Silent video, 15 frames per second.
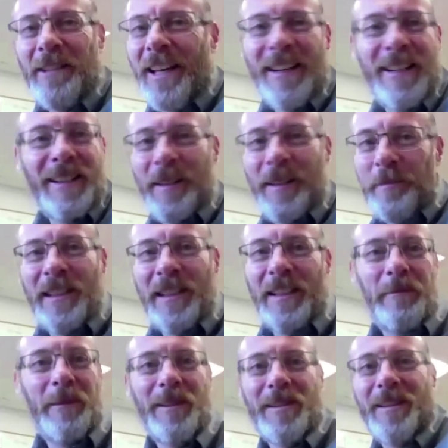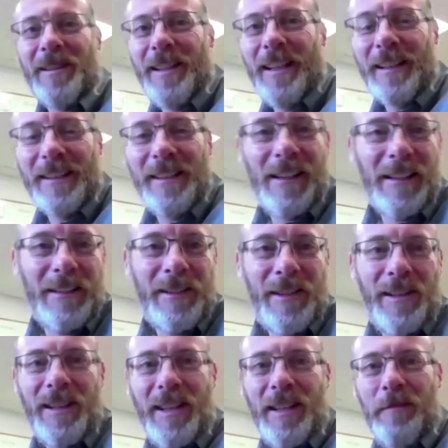We got to update because the
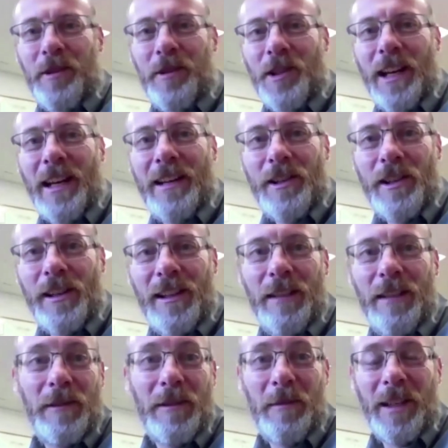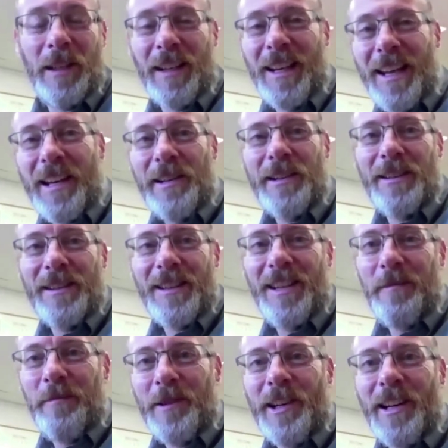technology keeps changing, even the medications
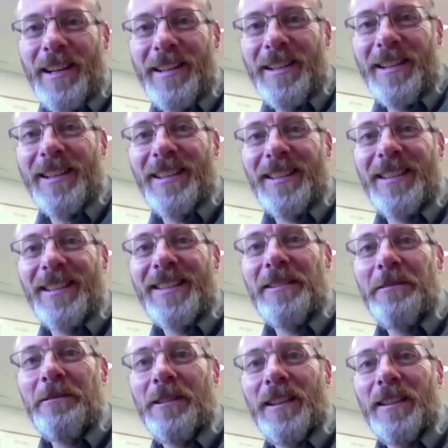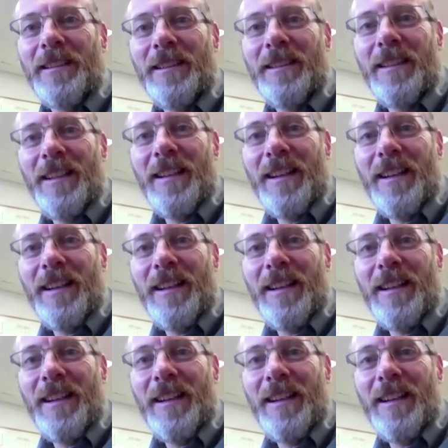keep changing, and so on.